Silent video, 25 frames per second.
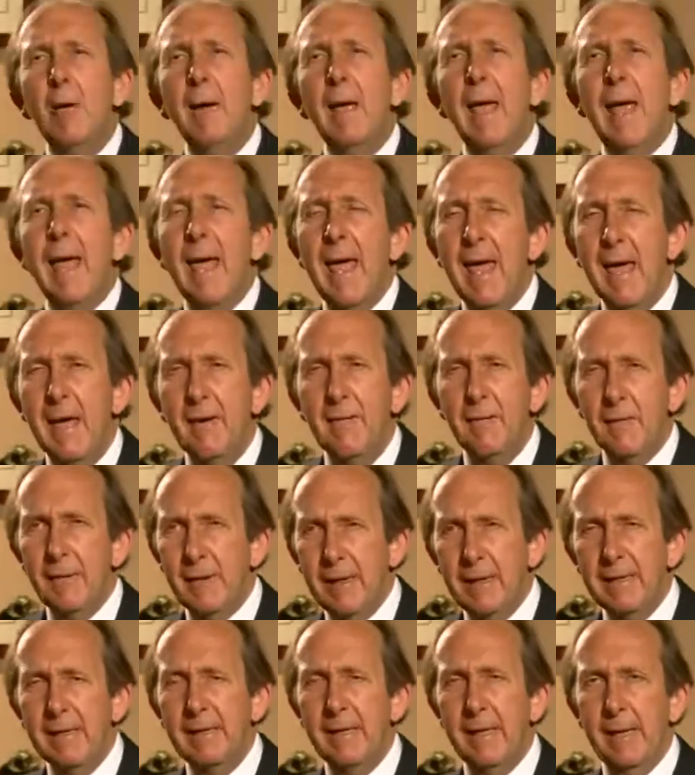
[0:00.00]
have
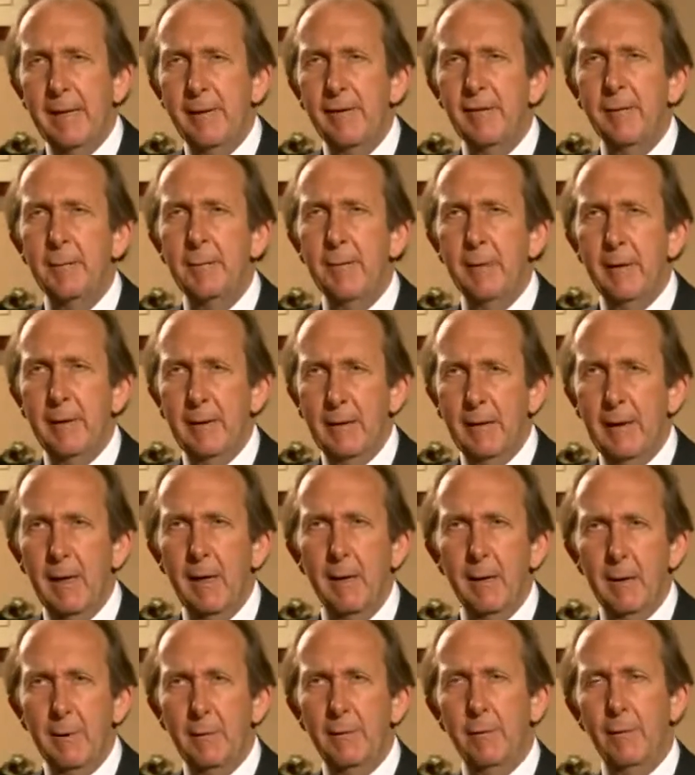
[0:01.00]
ETFs been
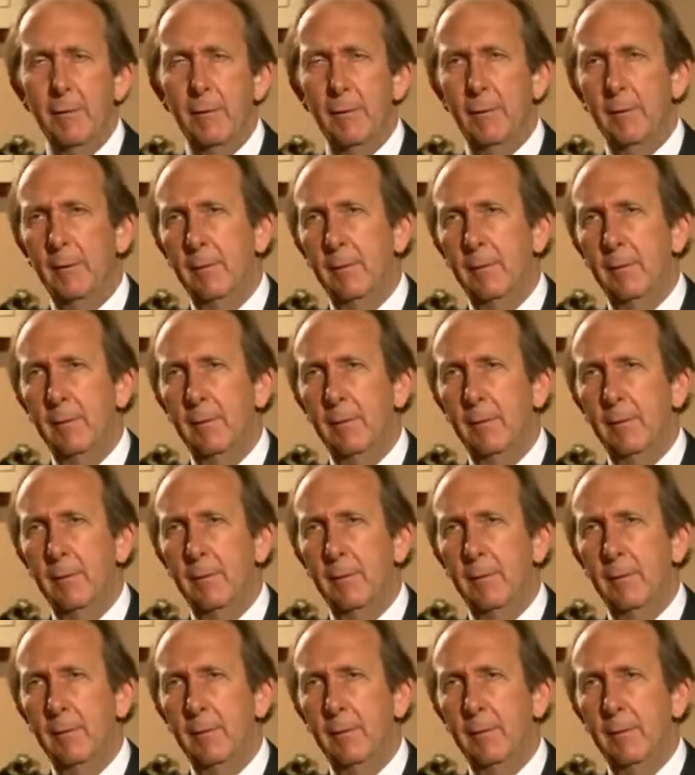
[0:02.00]
going for?